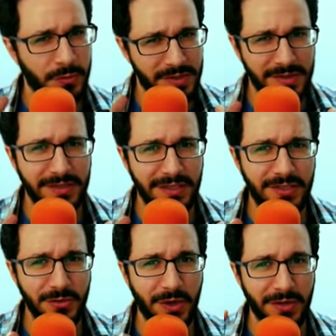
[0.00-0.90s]
We still need
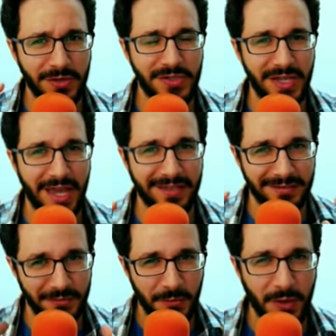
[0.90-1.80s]
to
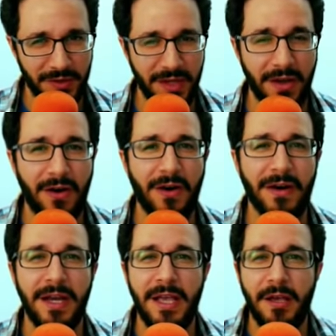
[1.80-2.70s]
understand what they are,